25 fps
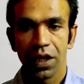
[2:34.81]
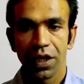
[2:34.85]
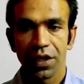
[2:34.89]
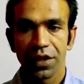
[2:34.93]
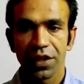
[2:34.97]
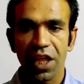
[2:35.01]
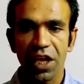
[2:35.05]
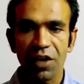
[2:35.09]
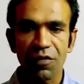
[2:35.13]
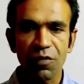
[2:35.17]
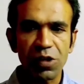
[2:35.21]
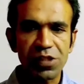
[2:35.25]

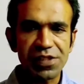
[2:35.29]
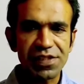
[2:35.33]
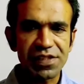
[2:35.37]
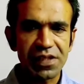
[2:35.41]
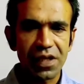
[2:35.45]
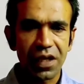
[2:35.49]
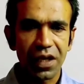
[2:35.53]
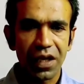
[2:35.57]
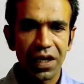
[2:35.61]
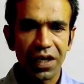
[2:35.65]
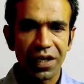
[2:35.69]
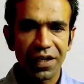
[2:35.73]
There
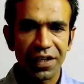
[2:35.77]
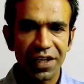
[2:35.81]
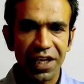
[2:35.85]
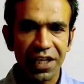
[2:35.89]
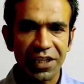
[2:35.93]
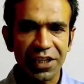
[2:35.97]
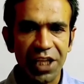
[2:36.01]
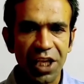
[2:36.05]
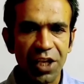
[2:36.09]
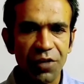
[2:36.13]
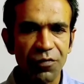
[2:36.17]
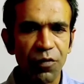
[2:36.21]
was
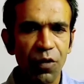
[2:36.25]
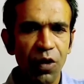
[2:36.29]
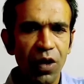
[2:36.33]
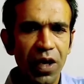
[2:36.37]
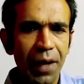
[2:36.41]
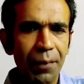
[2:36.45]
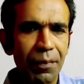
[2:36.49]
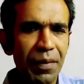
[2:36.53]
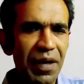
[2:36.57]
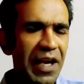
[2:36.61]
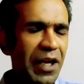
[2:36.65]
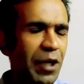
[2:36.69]
nothing for
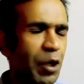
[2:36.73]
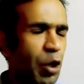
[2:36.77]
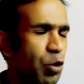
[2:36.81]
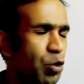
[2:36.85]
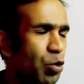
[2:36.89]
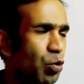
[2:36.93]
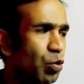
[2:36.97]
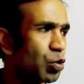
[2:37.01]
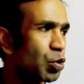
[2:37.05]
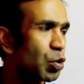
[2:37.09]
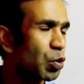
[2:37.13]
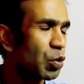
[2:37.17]
Ebright
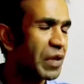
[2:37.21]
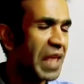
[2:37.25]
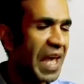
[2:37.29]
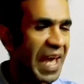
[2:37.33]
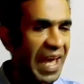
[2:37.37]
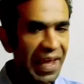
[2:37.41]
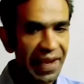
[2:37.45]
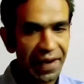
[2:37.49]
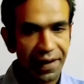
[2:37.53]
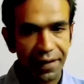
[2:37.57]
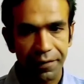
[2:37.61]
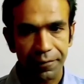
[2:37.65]
to do
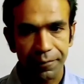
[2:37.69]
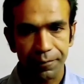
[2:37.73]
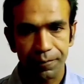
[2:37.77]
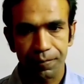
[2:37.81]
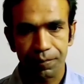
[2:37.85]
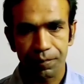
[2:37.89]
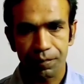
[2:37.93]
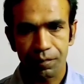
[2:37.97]
there.